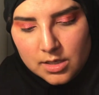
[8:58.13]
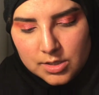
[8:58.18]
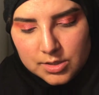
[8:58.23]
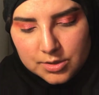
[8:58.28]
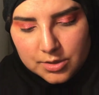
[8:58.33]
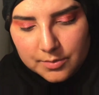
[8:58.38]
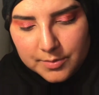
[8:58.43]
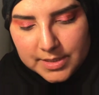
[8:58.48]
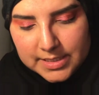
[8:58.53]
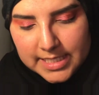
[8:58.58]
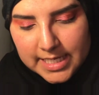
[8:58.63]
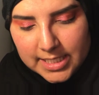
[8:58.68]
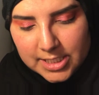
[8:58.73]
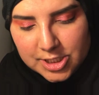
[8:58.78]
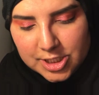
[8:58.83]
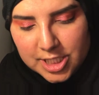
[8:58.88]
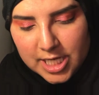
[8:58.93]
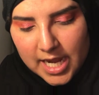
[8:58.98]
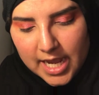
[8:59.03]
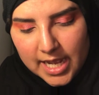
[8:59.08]
So I'm going to take
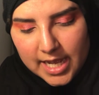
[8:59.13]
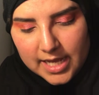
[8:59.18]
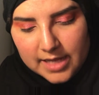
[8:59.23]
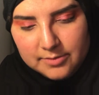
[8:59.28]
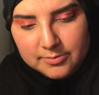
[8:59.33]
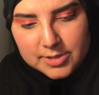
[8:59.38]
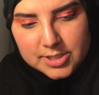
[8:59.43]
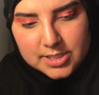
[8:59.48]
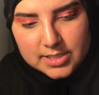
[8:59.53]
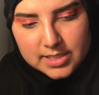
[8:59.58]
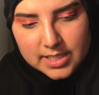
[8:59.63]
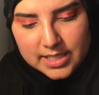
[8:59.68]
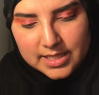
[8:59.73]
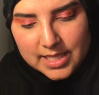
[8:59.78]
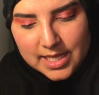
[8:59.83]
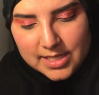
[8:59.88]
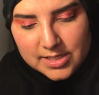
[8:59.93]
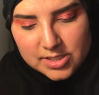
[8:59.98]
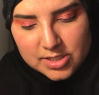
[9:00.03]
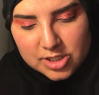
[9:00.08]
Chad, which is like
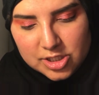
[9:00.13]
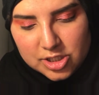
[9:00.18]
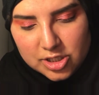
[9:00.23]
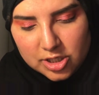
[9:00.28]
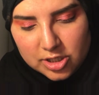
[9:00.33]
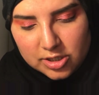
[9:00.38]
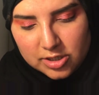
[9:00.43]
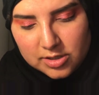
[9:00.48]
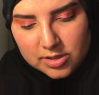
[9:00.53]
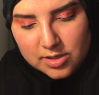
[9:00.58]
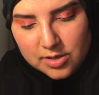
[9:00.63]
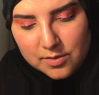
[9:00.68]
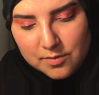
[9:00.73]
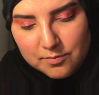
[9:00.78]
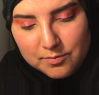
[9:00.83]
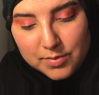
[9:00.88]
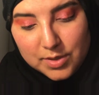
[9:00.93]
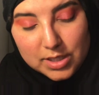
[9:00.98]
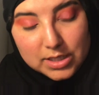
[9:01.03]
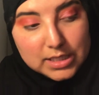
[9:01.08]
that dark
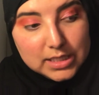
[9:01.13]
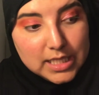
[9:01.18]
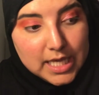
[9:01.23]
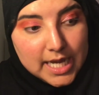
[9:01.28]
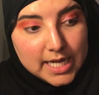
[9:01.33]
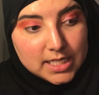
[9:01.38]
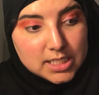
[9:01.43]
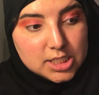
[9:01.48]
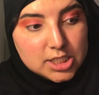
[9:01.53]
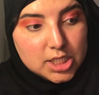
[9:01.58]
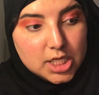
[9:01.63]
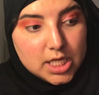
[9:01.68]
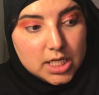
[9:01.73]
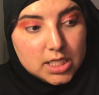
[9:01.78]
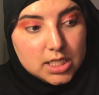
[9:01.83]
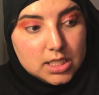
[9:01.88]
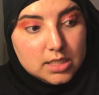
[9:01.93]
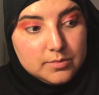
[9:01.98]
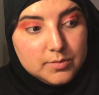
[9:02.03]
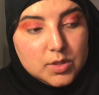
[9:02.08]
black shade,
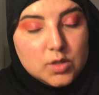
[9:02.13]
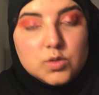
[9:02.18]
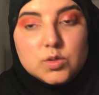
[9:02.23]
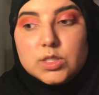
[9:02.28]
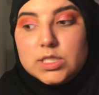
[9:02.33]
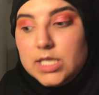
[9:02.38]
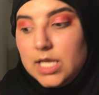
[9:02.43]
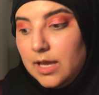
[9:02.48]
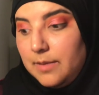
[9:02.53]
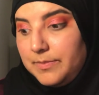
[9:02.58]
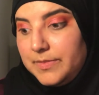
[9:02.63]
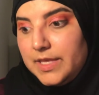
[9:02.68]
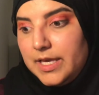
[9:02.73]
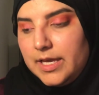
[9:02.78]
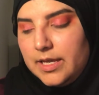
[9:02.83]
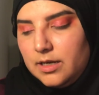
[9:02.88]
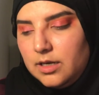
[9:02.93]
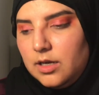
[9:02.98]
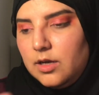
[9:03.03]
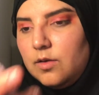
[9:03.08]
and I'm going to tap
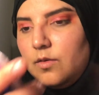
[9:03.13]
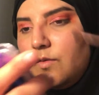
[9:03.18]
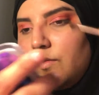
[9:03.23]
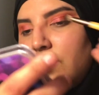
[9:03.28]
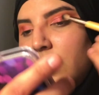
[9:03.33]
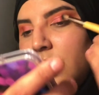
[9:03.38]
that off.